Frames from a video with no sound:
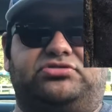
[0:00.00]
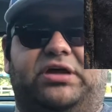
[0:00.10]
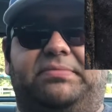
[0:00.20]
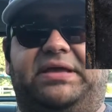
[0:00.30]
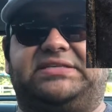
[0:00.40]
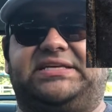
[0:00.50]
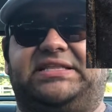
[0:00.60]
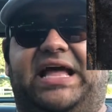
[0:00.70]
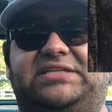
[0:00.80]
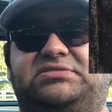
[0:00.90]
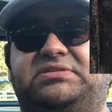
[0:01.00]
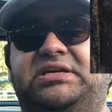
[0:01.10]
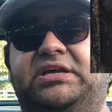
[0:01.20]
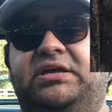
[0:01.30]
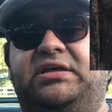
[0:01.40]
So I'm guessing that's
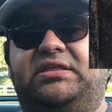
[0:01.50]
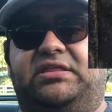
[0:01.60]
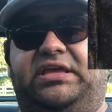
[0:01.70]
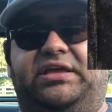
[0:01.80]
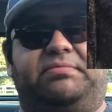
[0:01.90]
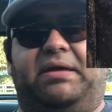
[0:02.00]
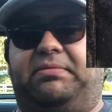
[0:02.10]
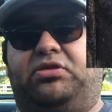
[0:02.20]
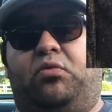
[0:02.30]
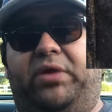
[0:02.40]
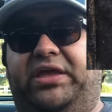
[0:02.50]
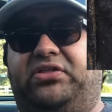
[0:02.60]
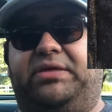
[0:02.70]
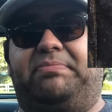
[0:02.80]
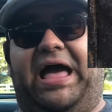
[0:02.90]
maybe the
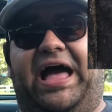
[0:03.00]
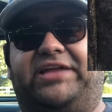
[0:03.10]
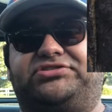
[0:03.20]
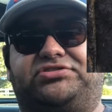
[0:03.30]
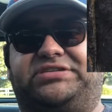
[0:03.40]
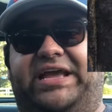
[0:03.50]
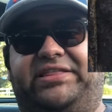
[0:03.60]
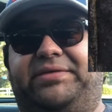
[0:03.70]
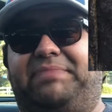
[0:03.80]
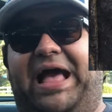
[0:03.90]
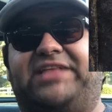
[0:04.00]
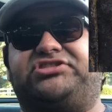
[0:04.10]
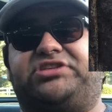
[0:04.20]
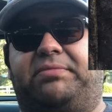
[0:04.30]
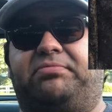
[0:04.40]
weekly batch or daily
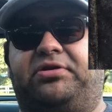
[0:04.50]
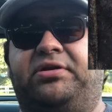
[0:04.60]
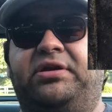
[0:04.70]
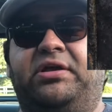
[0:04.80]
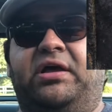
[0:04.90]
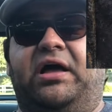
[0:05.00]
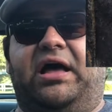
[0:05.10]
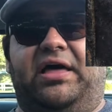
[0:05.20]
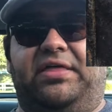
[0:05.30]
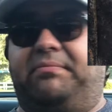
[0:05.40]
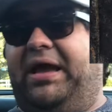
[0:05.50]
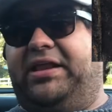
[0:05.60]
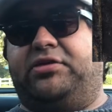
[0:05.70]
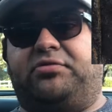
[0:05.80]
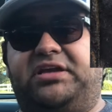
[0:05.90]
batch number that
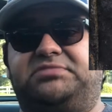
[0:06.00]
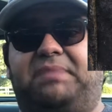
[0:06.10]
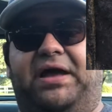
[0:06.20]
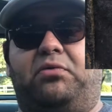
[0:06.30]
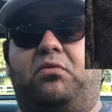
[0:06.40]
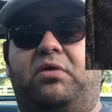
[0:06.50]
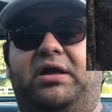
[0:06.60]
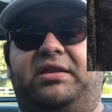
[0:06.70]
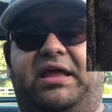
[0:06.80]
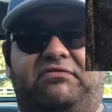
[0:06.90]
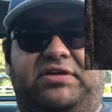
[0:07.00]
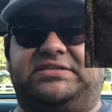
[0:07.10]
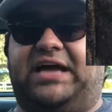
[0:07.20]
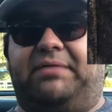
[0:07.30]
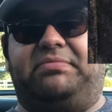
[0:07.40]
might increase by 1 every
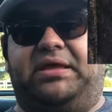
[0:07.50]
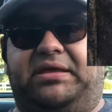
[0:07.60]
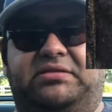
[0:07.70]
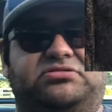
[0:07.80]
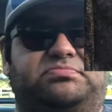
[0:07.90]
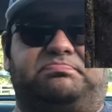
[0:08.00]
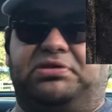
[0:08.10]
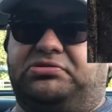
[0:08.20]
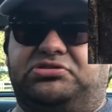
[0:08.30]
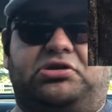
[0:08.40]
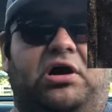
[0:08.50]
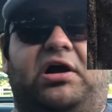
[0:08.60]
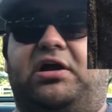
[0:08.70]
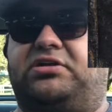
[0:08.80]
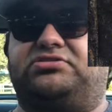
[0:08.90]
time they build
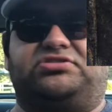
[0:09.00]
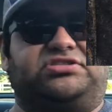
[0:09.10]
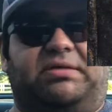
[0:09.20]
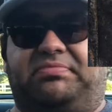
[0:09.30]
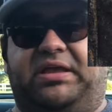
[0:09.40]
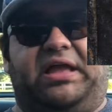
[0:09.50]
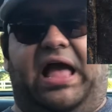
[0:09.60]
cars or something.